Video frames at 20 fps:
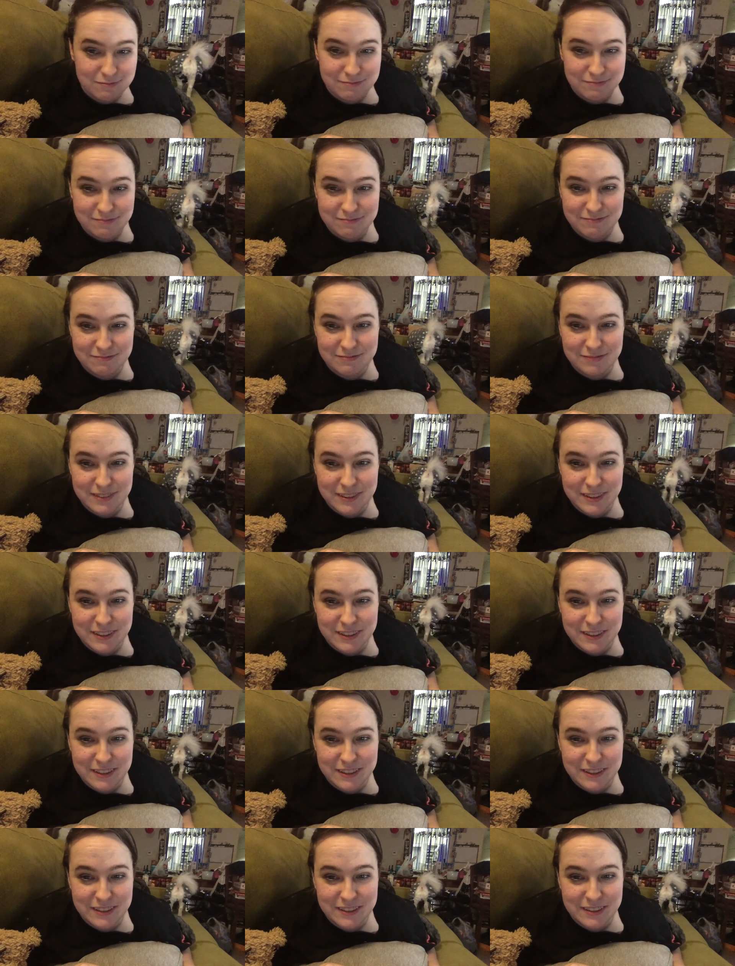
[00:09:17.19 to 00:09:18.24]

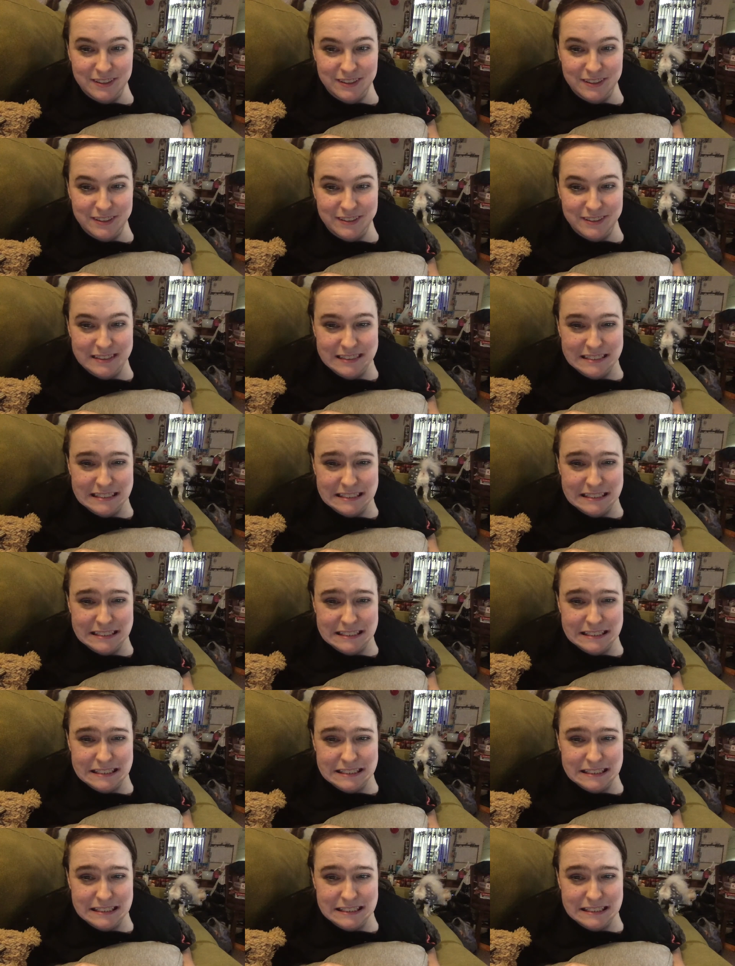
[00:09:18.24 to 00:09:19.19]
(silence)